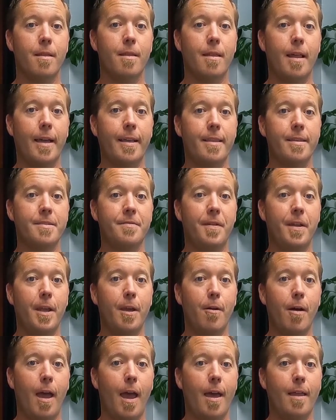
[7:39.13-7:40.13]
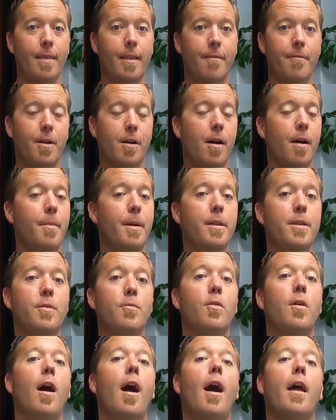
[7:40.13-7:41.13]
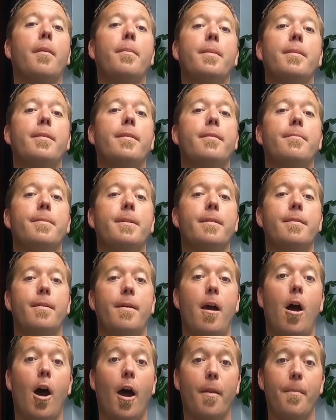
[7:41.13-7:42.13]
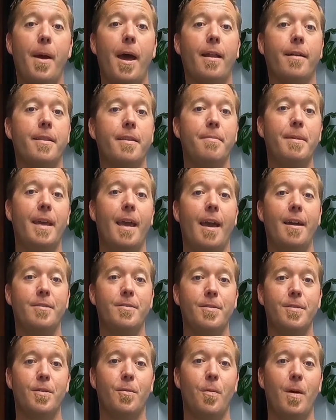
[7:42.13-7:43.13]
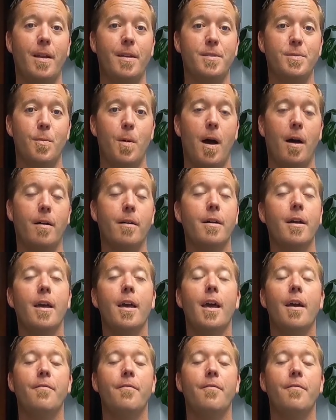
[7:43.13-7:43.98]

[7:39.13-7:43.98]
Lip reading: like this video and leave a comment, you will automatically be entered to win as well.